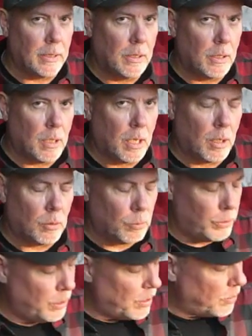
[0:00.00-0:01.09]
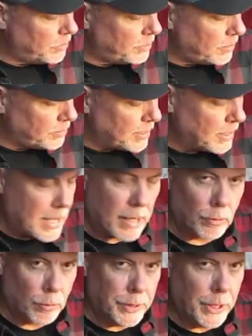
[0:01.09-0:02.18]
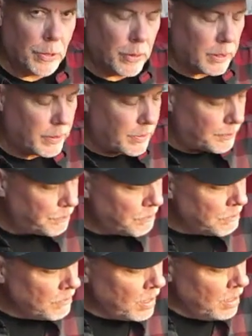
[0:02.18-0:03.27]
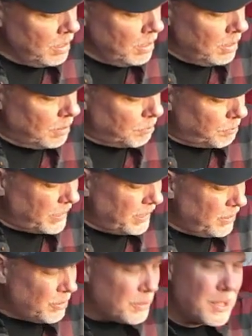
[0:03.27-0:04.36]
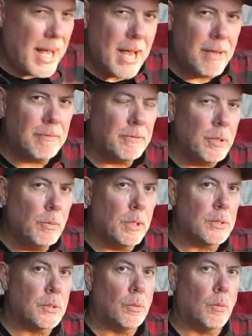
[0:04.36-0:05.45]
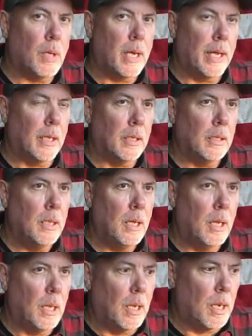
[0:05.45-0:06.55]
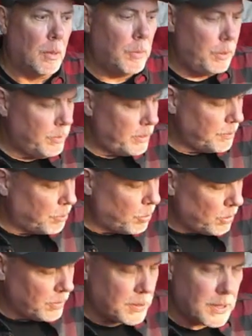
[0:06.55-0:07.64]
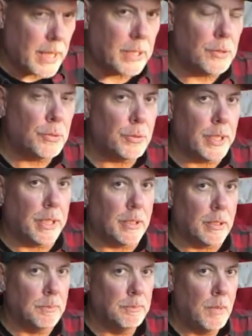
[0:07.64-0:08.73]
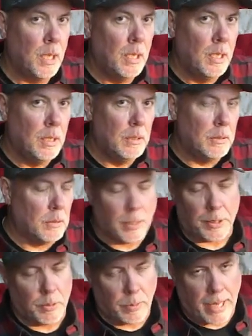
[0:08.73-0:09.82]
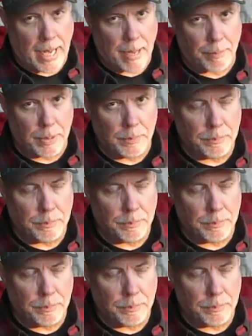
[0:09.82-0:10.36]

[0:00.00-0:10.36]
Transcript: reloads. There's not a lot of recoil in them. But I noticed every once in a while, when you went to pull the second trigger, nothing would happen.